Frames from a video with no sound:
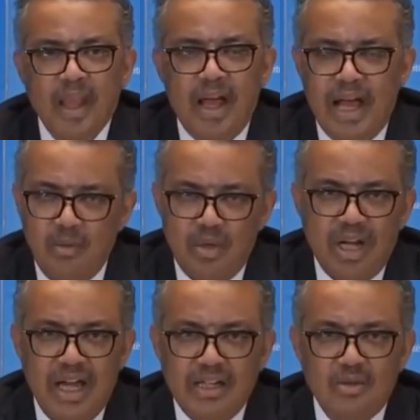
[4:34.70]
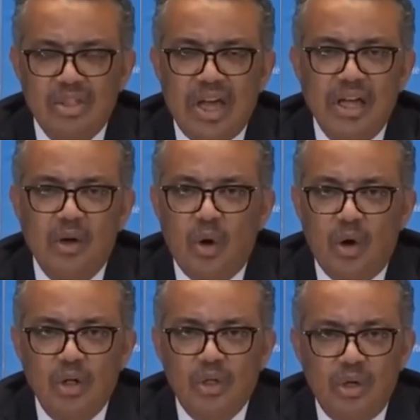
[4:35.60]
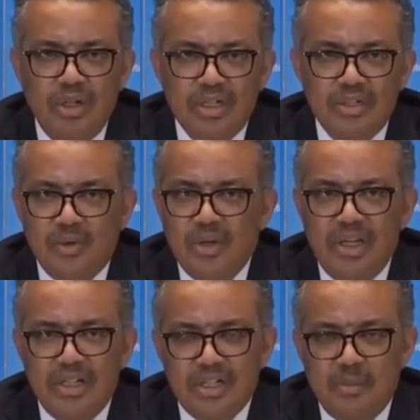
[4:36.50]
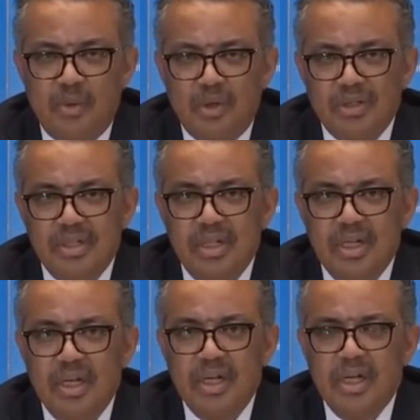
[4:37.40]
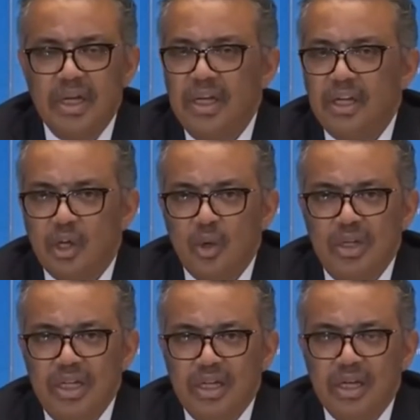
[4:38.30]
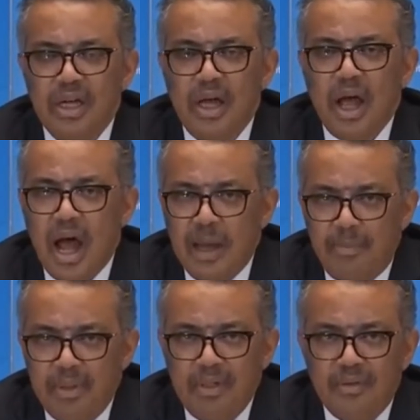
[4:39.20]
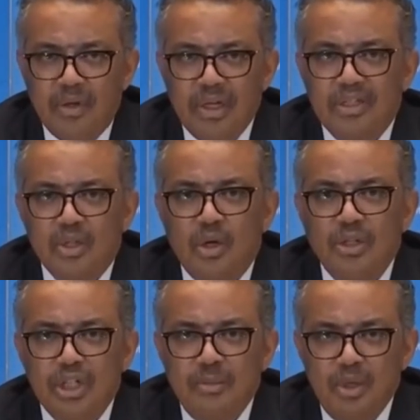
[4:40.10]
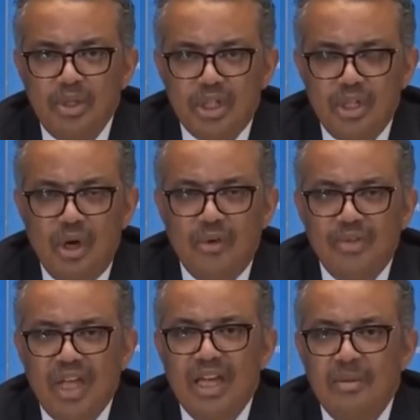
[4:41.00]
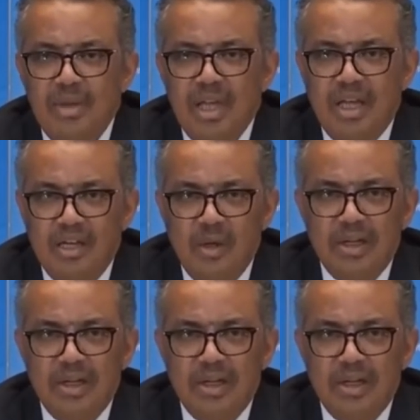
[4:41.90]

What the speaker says: I would like to thank all donors for their support, including Apple for its contribution of $10 million.